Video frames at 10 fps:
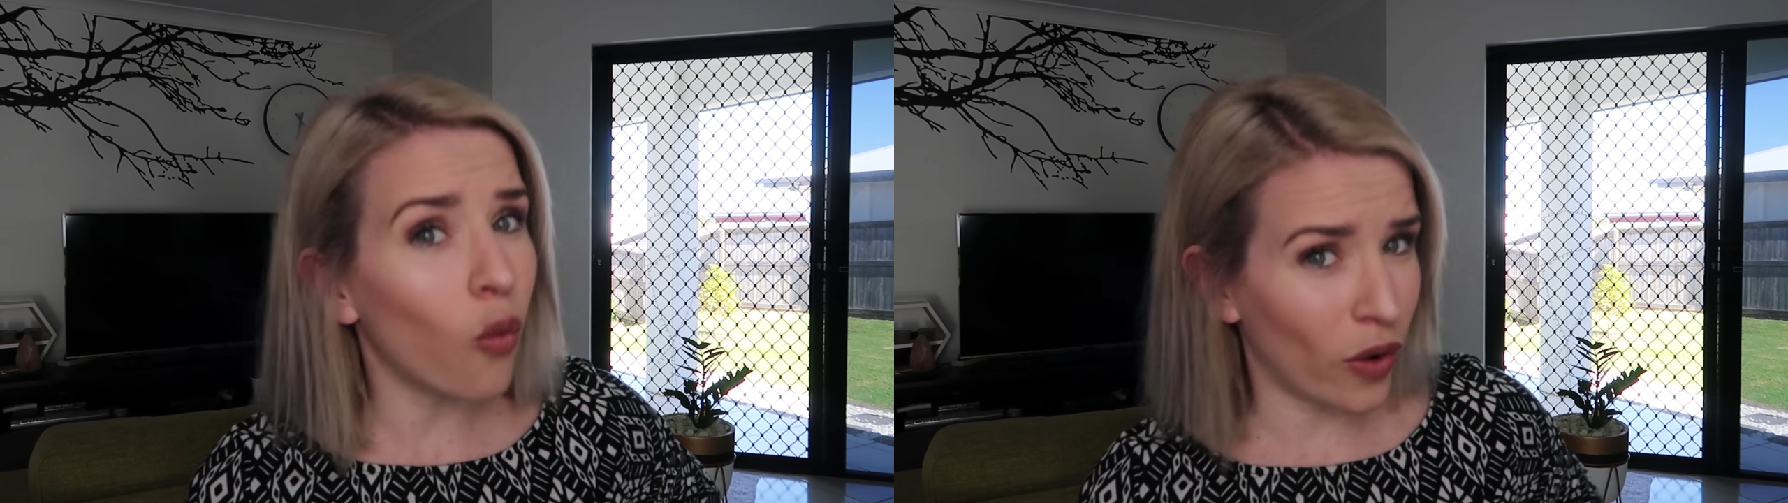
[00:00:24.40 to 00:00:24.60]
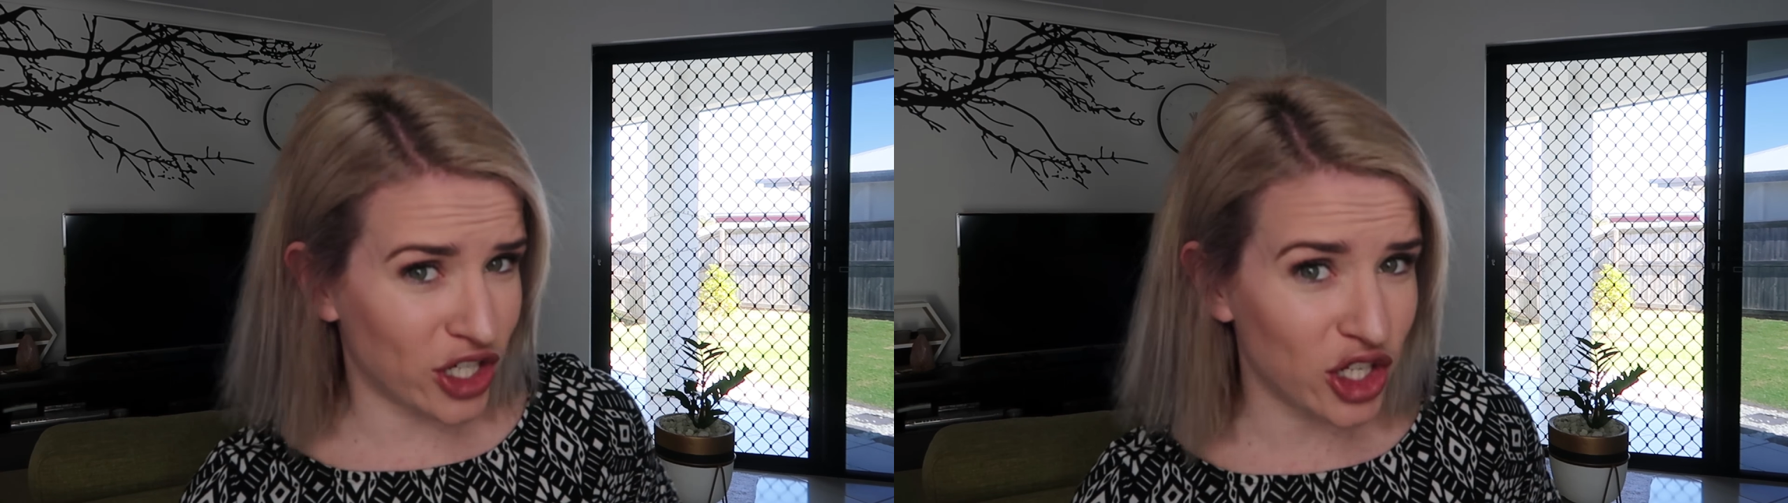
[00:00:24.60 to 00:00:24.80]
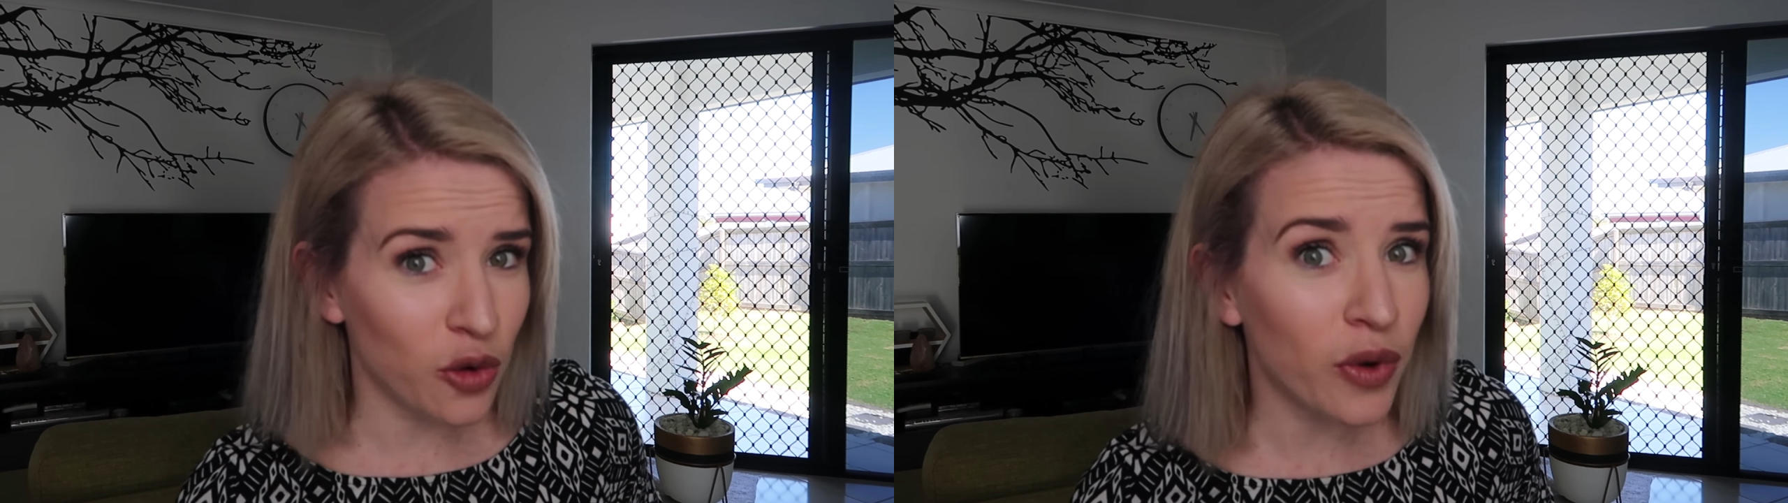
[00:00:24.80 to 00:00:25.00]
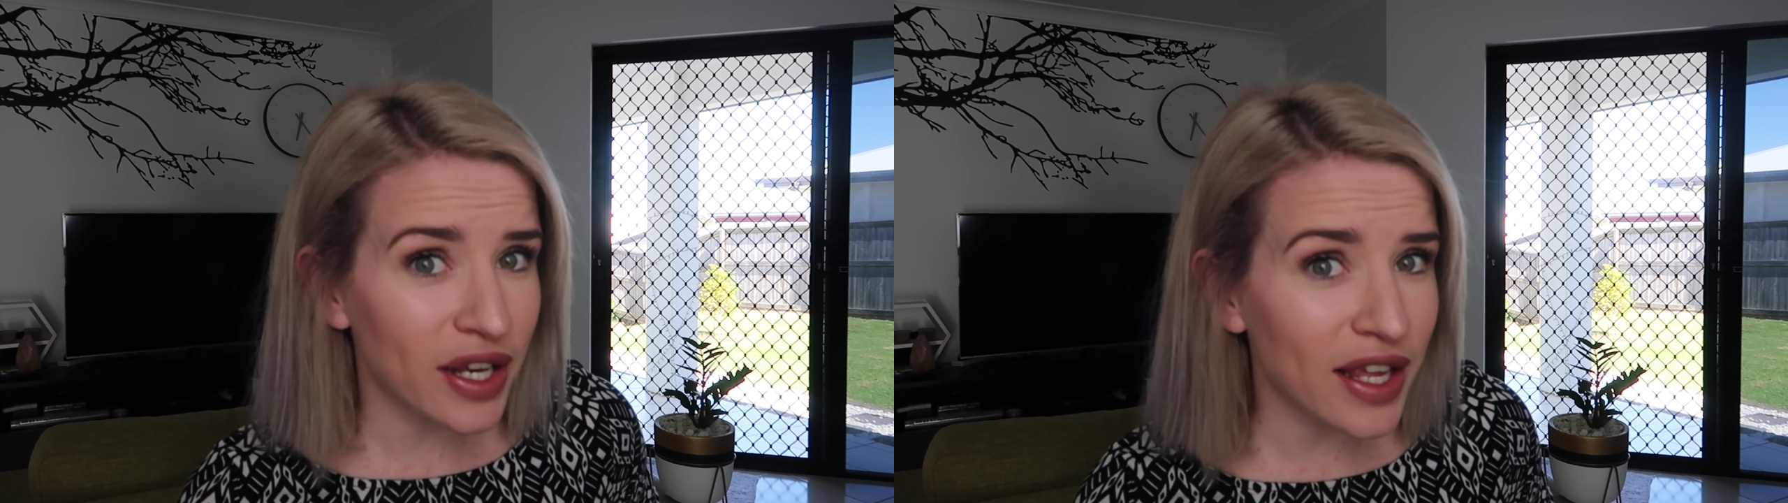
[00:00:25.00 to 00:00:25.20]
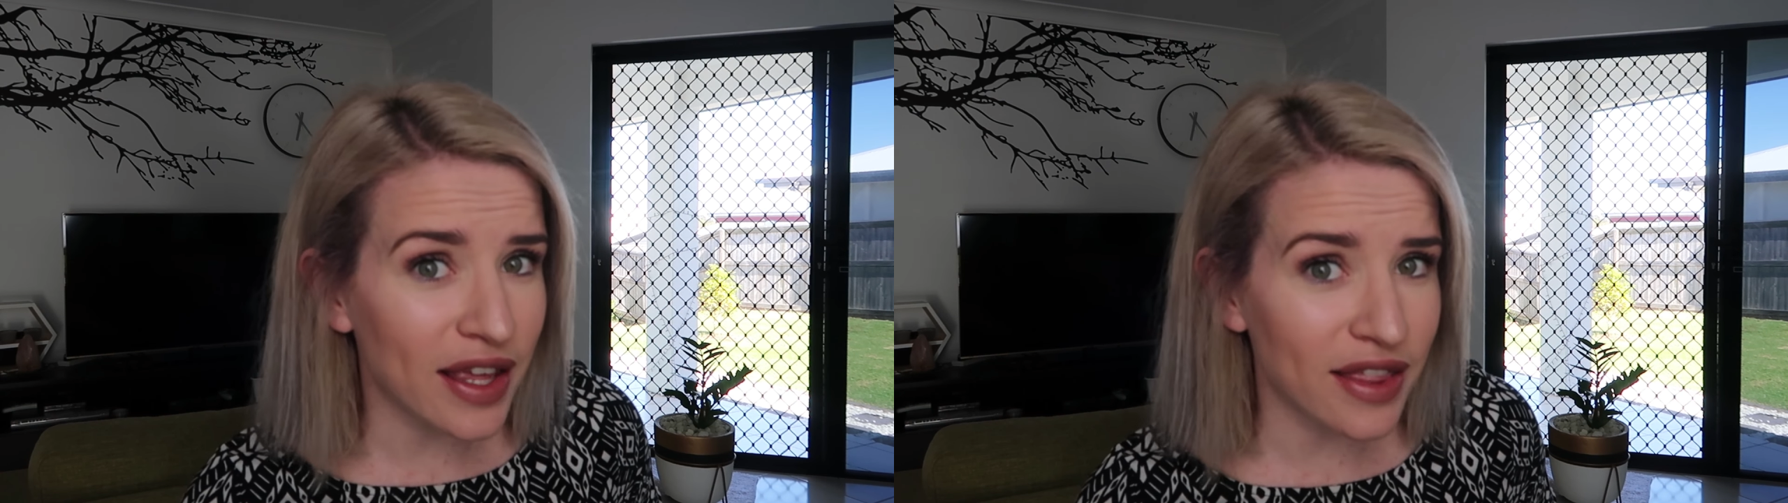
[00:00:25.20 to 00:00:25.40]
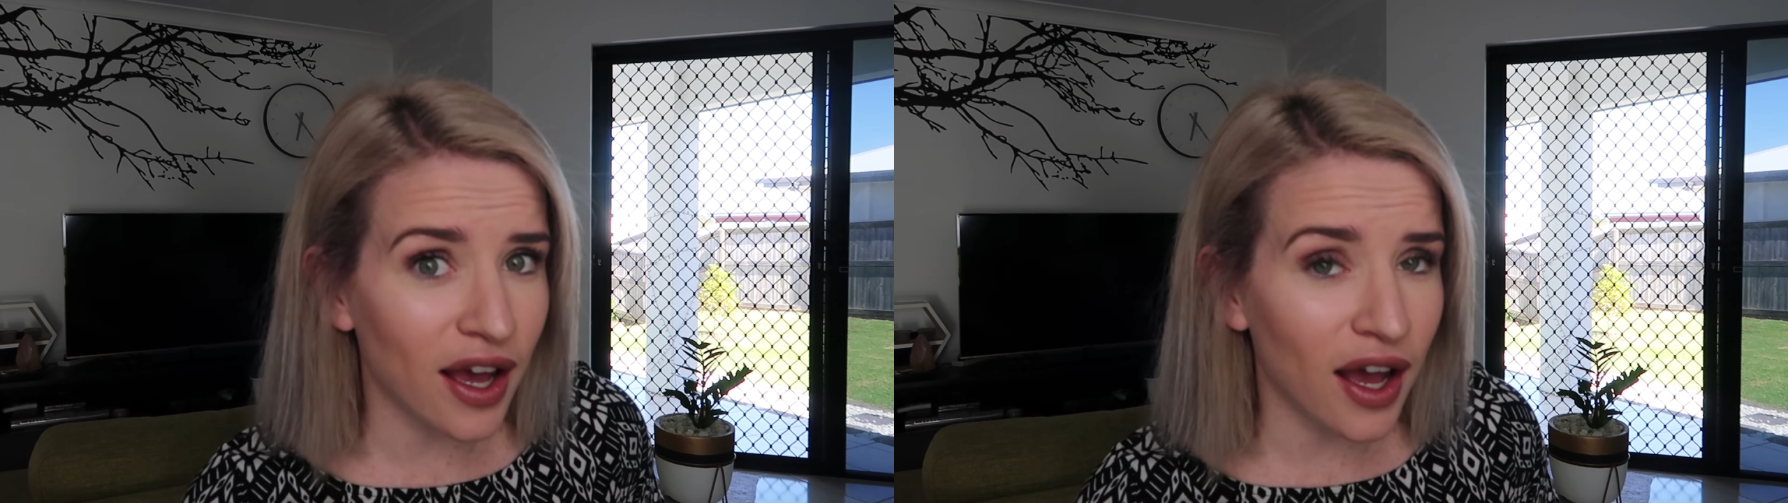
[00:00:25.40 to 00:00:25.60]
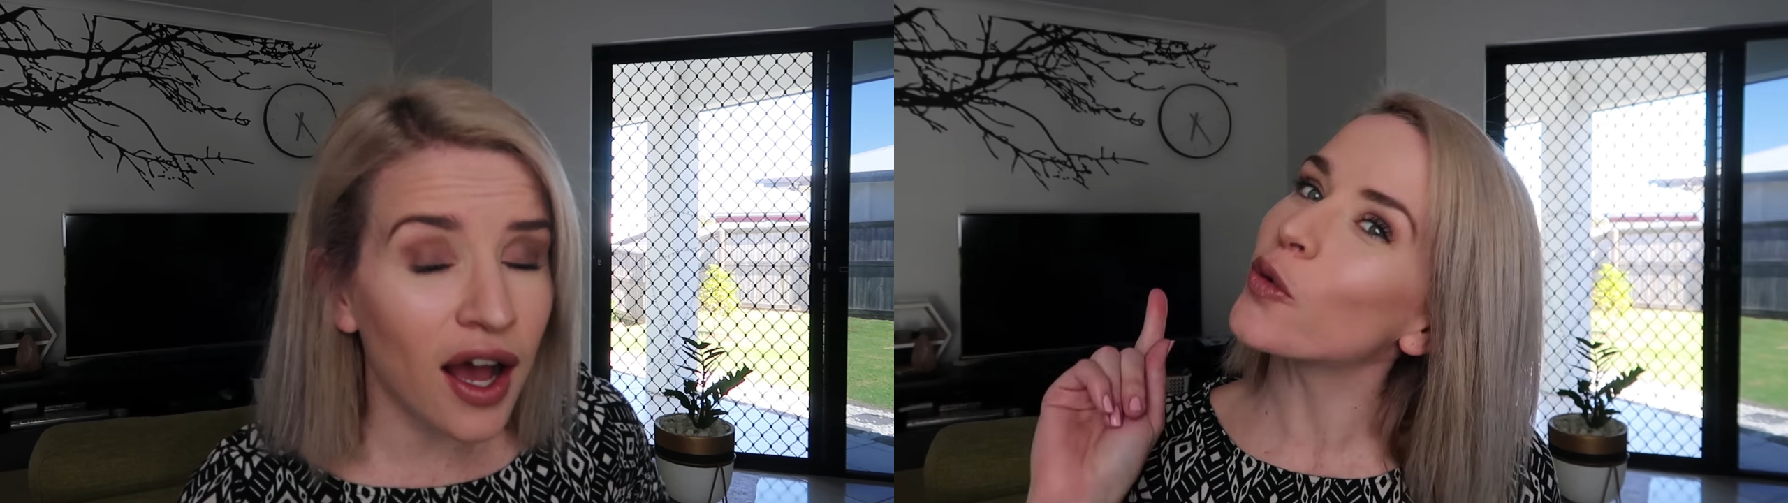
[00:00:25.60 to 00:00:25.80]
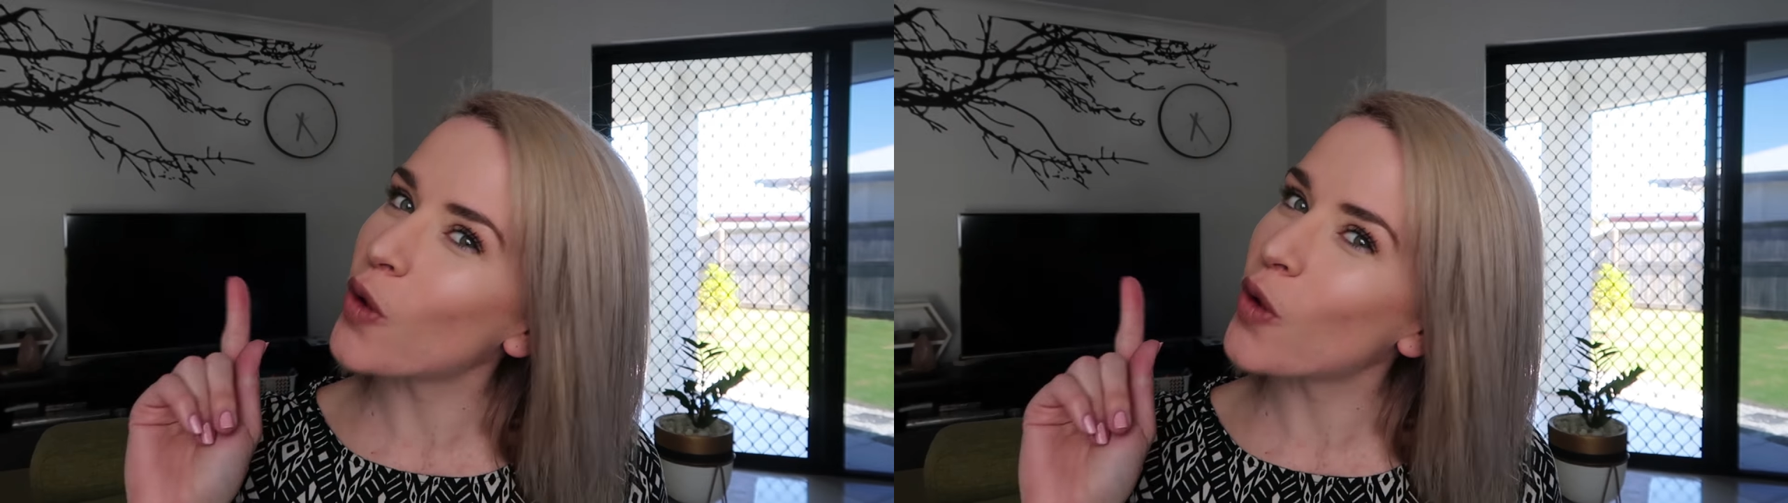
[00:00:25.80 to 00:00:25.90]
which you were neither.